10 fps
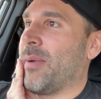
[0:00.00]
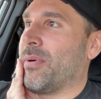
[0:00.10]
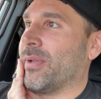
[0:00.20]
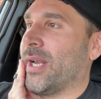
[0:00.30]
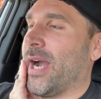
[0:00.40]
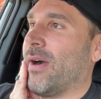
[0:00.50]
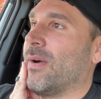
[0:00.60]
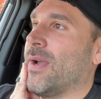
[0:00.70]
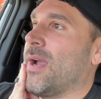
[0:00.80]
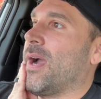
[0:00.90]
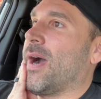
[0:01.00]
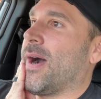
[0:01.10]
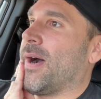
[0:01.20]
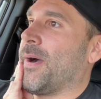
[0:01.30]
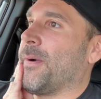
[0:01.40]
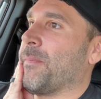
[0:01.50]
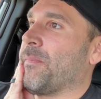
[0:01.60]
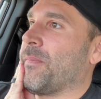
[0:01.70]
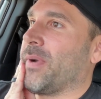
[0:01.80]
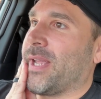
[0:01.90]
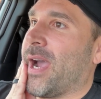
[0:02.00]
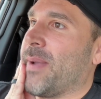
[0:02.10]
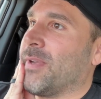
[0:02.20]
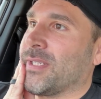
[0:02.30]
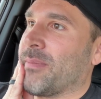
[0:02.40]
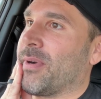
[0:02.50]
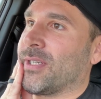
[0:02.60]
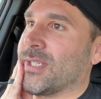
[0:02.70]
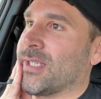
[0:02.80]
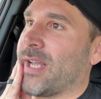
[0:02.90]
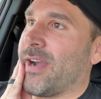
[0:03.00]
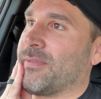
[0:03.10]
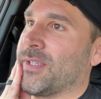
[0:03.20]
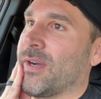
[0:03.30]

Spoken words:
pulled it out. But yeah, I missed a bunch of stuff.